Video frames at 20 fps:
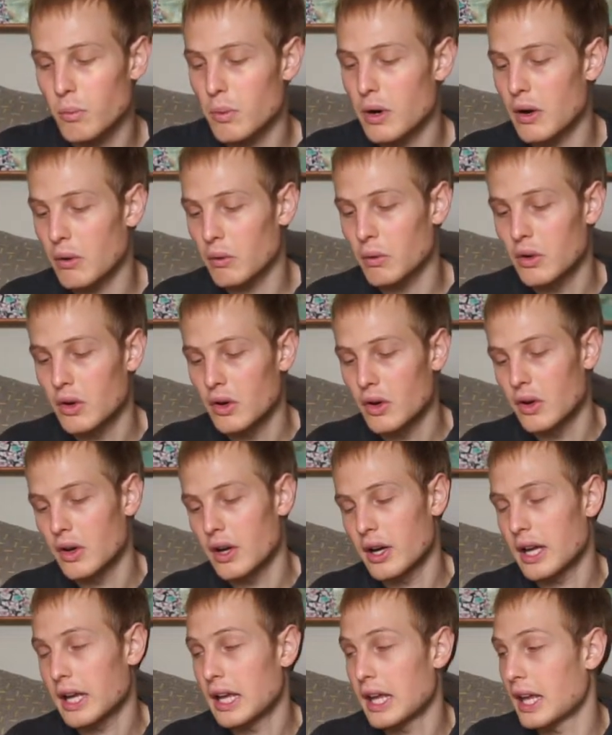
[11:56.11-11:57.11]
well
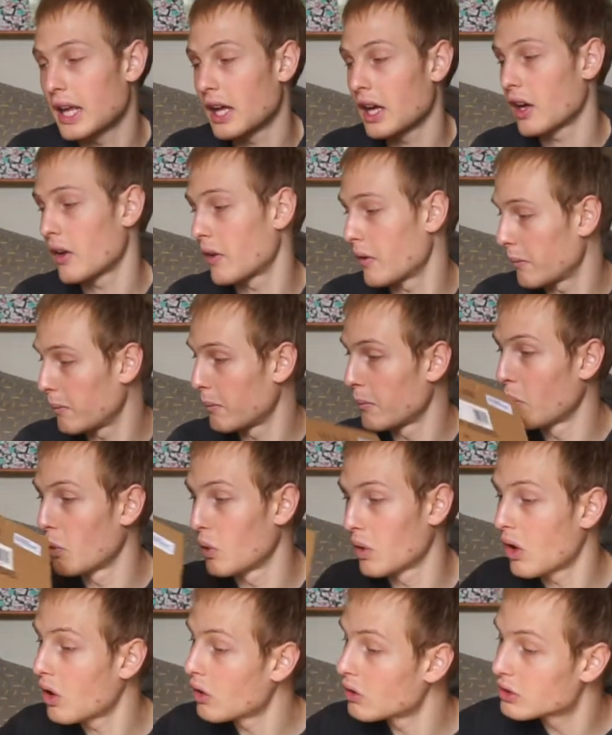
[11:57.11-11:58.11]

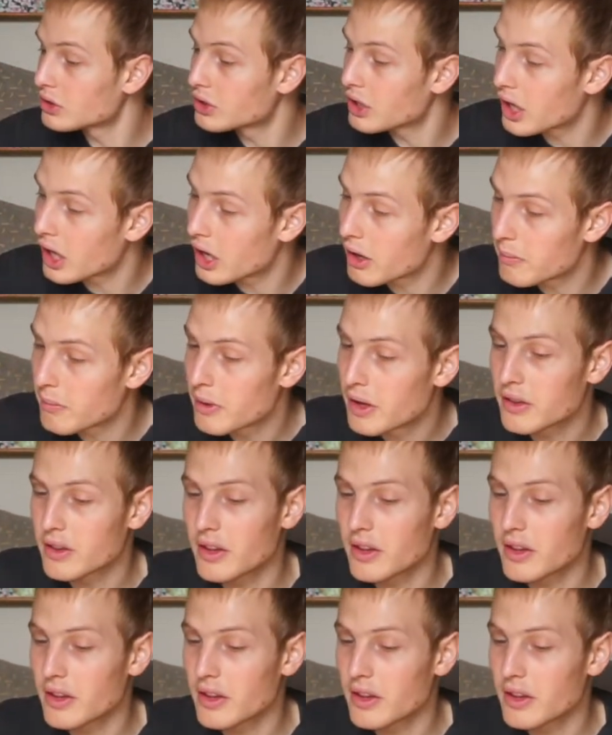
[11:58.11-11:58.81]
more long term.